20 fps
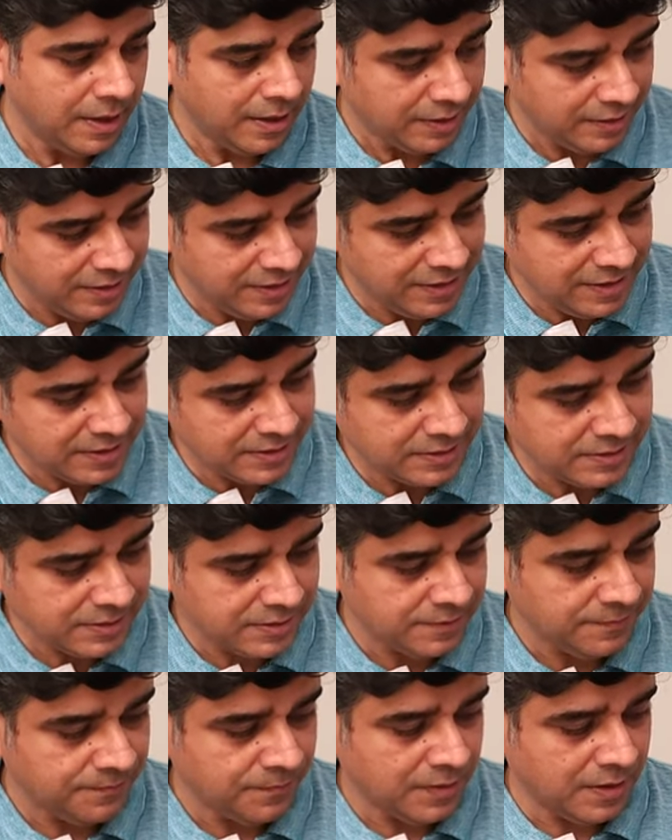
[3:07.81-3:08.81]

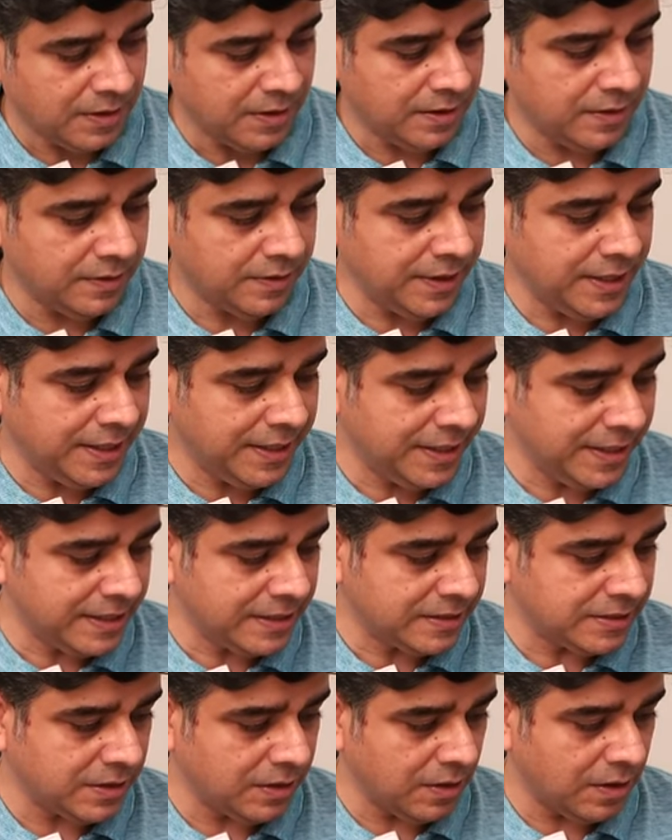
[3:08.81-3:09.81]
This uh,
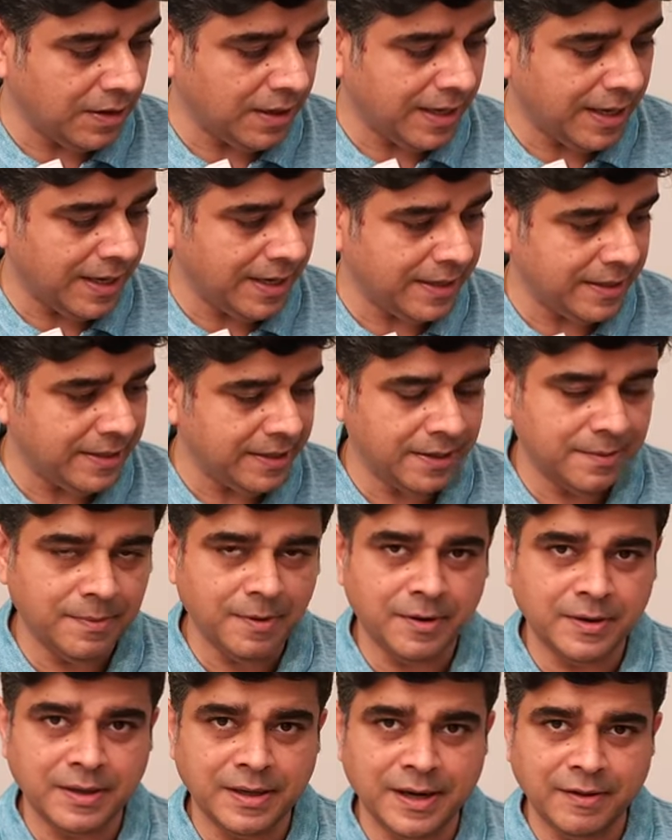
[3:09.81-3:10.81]
retails a lot higher,
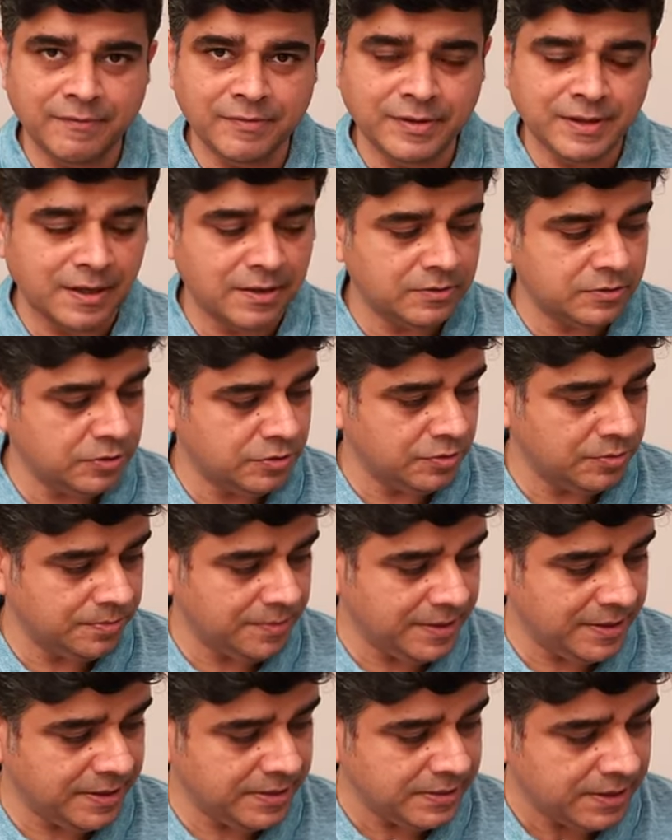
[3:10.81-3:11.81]
about 11,000
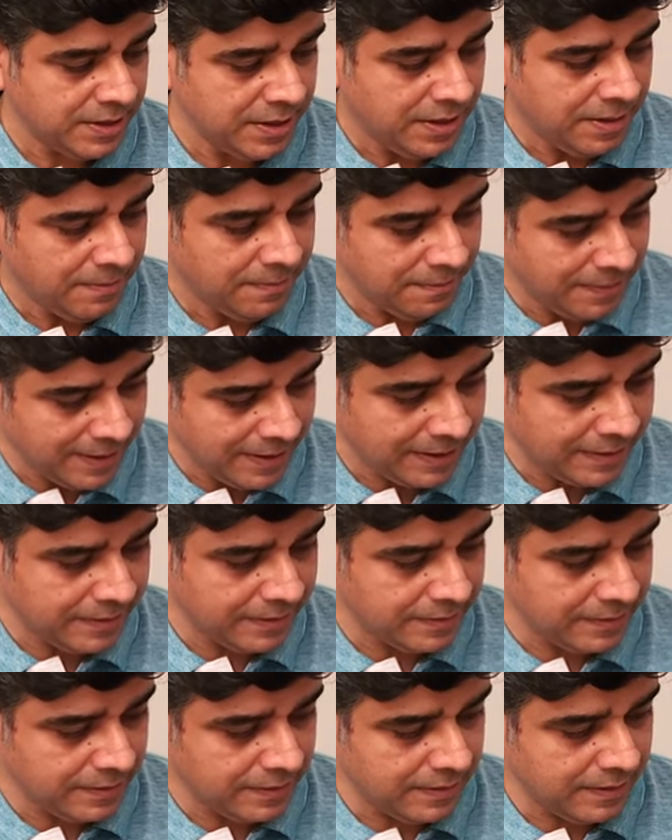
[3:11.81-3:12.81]
rupees,
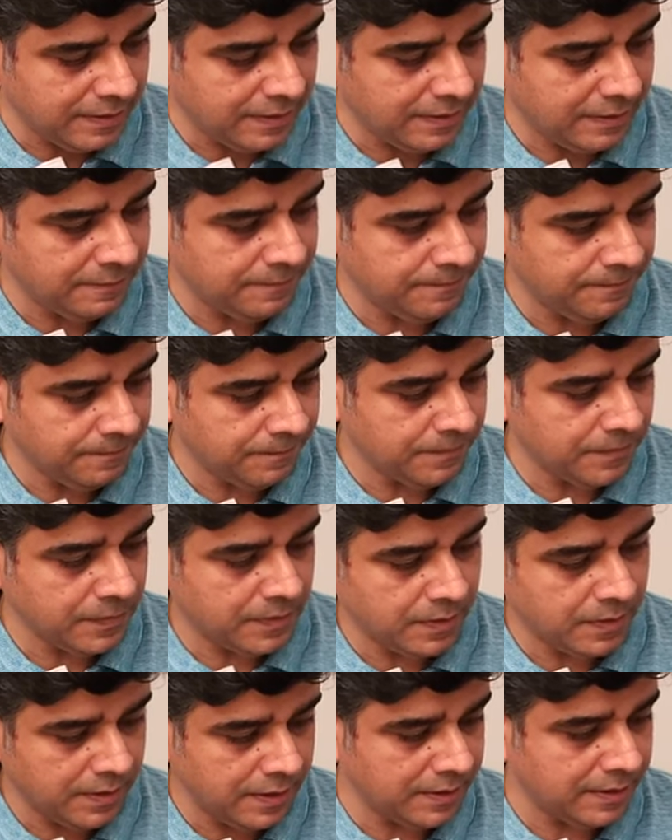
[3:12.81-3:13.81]
but um,
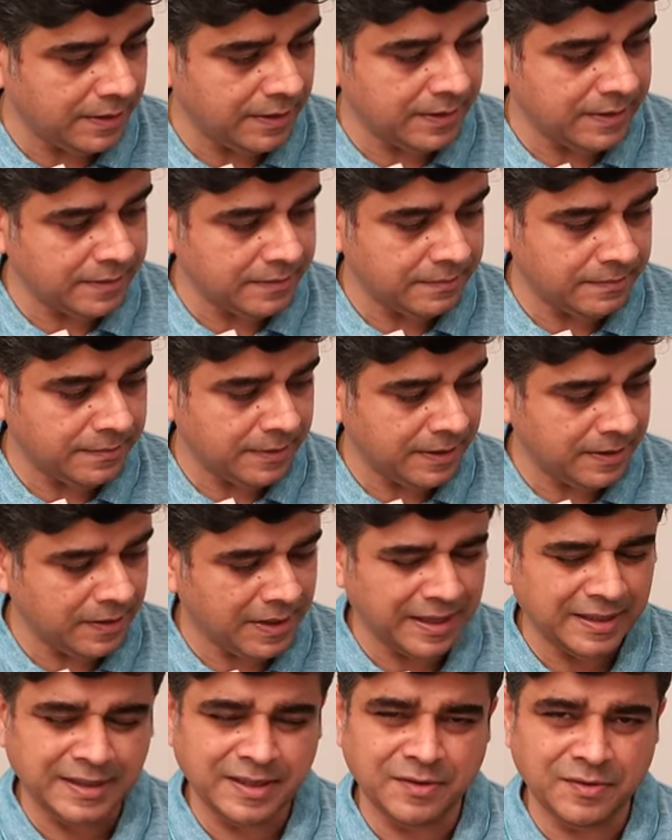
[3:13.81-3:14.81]
are,
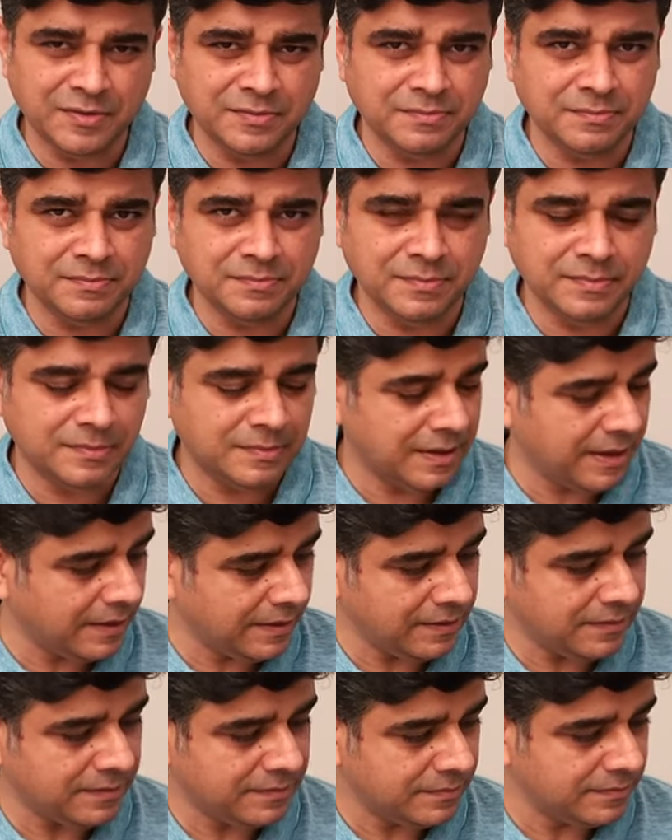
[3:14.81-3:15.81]
I think, on
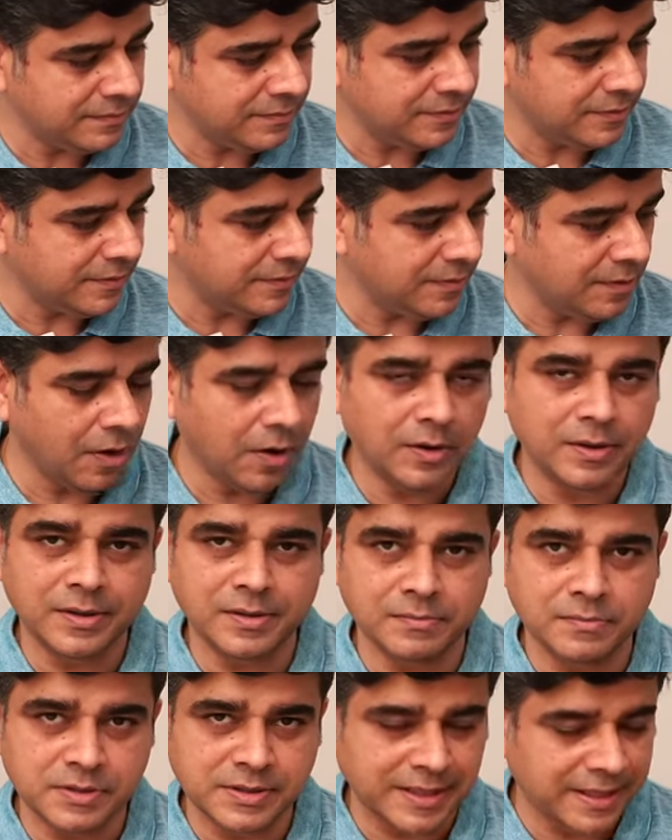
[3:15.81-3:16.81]
like a, um, you know
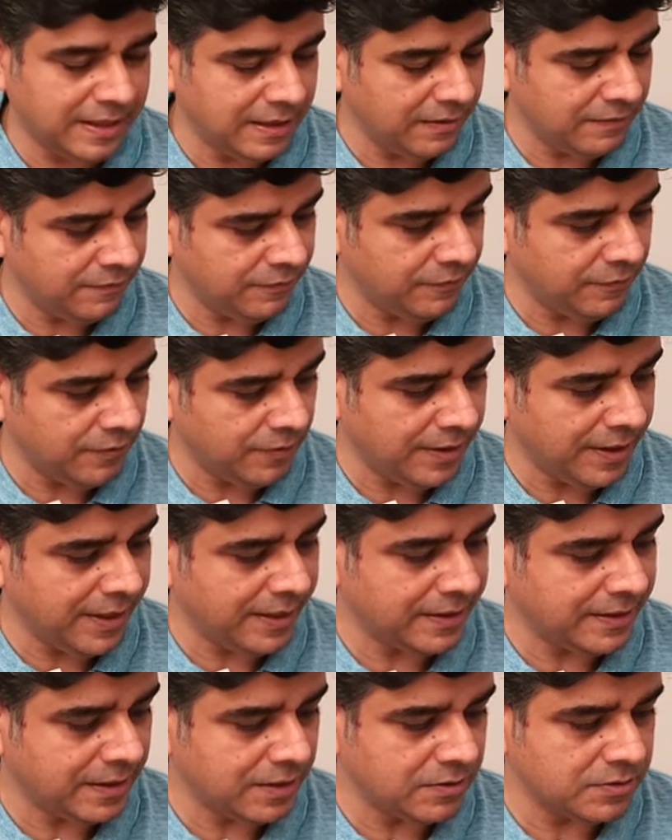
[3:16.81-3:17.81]
long-term sale for
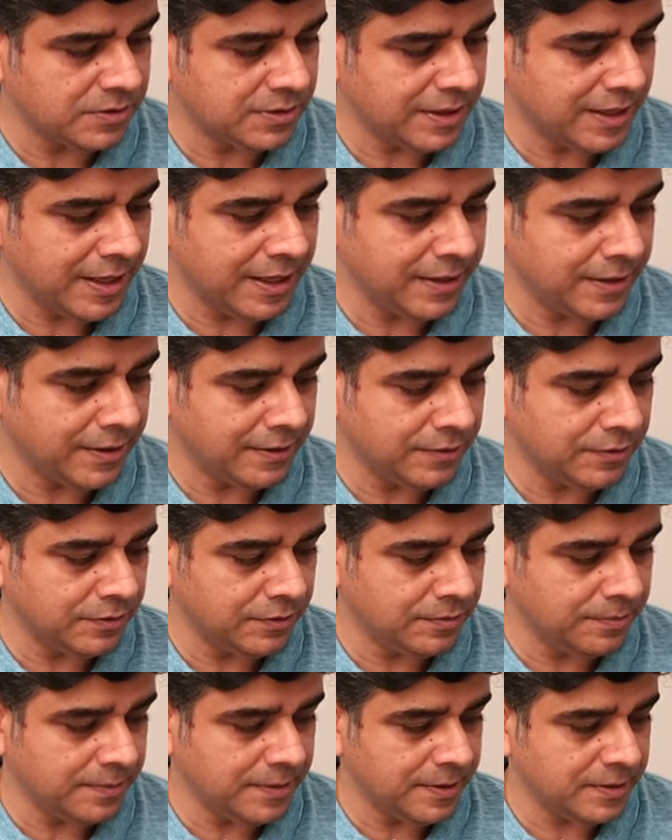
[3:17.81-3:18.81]
8,900
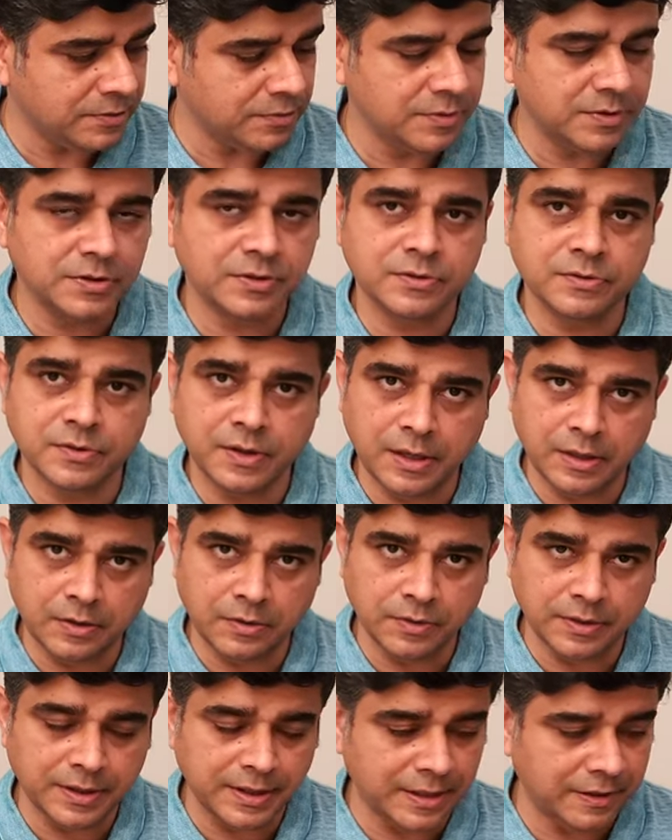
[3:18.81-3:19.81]
rupees, which is a really
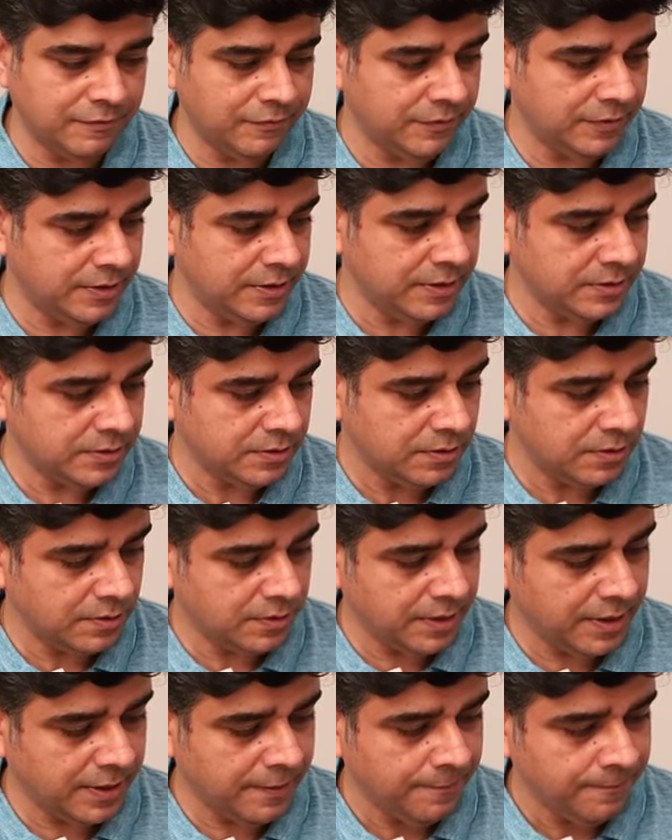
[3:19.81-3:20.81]
good deal for this.
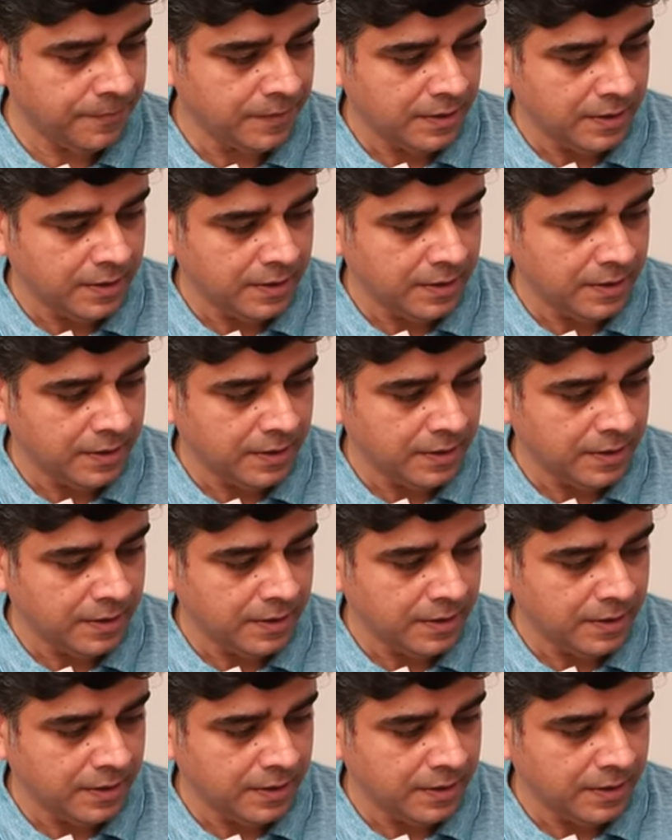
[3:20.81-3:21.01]
Okay.